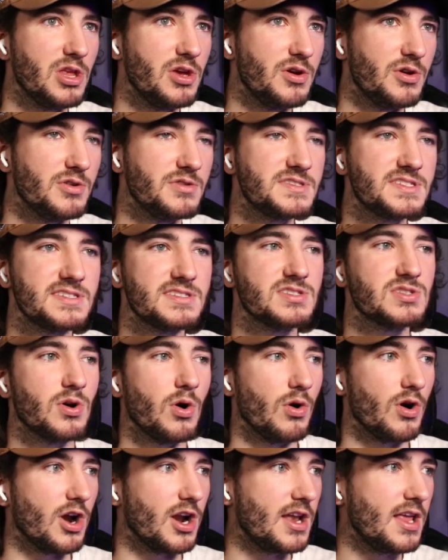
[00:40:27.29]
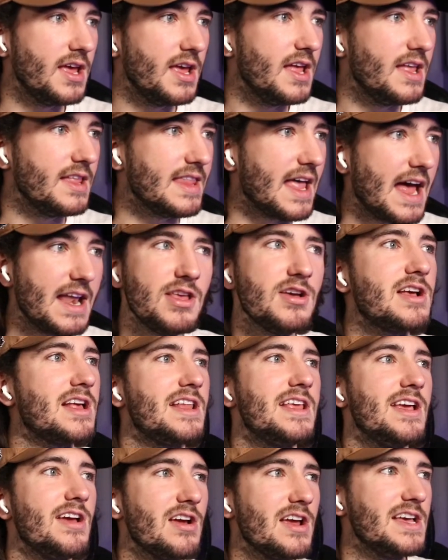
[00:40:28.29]
scored, that you could
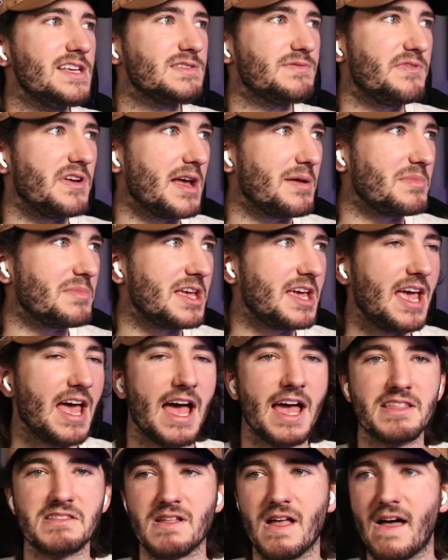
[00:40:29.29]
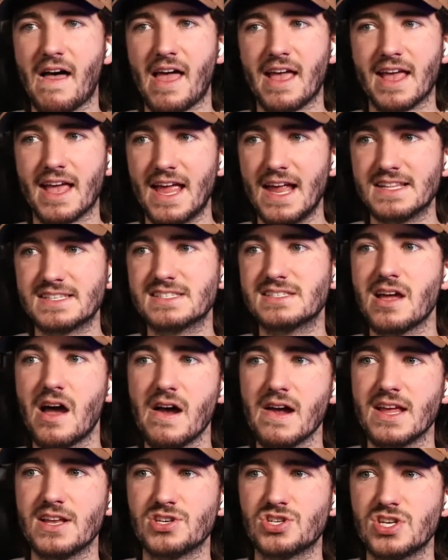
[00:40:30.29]
hear his family, and like it's
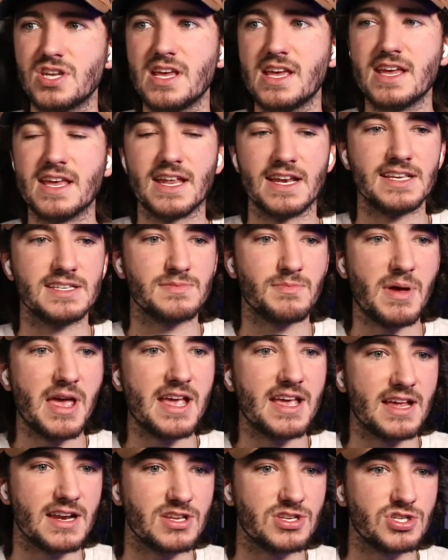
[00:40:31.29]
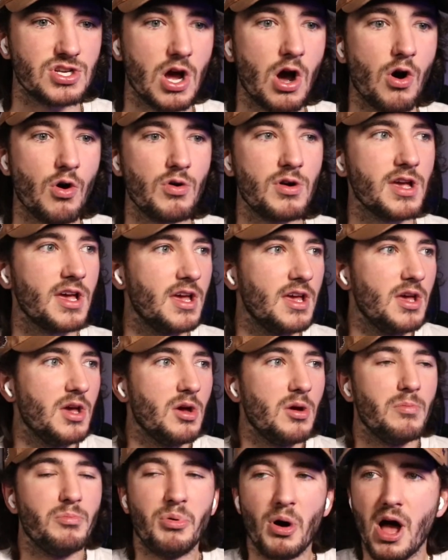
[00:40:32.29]
tongue in cheek and he's making a joke,
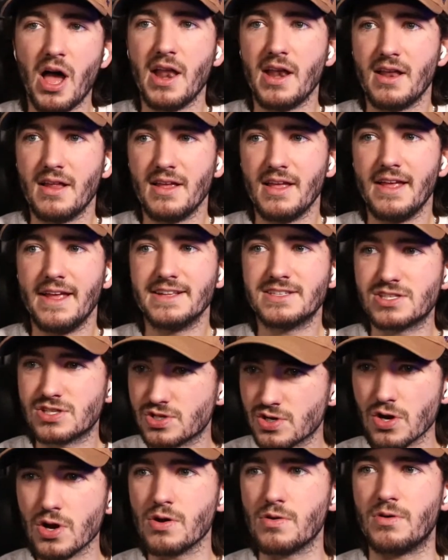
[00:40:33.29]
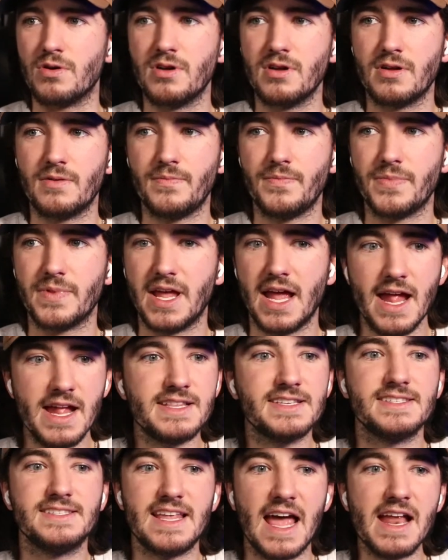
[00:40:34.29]
but it's true.
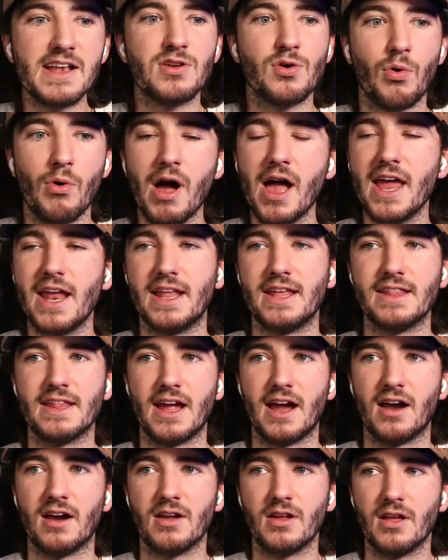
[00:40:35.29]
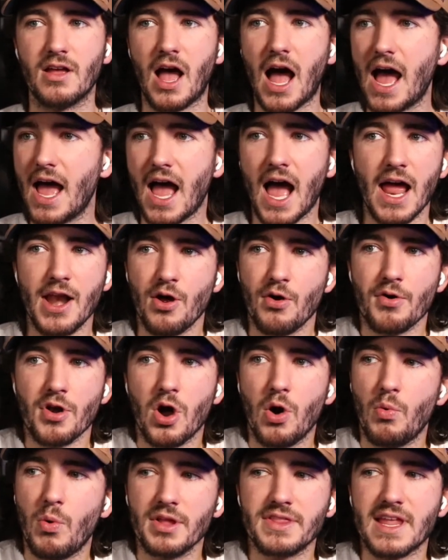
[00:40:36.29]
It's dead quiet in there. I don't know
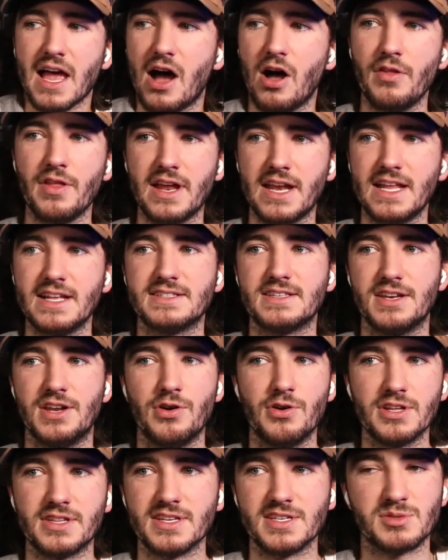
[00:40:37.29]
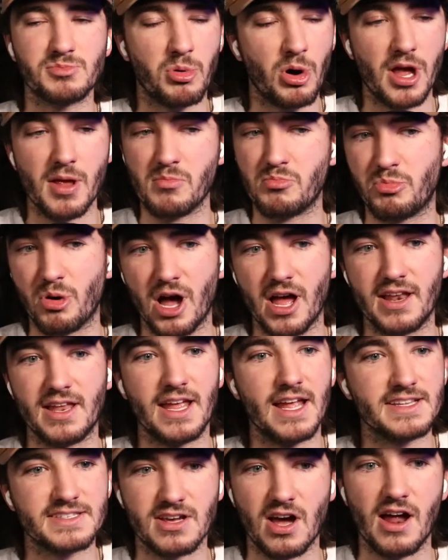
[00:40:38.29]
what the hell they need to do at this point, but
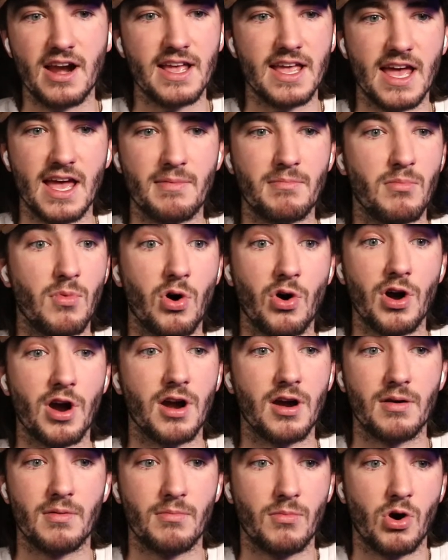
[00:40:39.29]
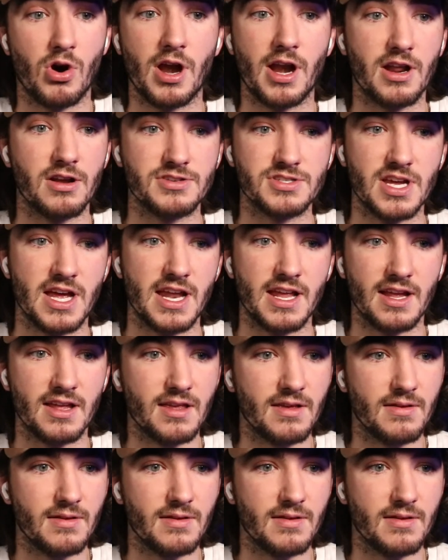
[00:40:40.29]
it's got to get more energetic.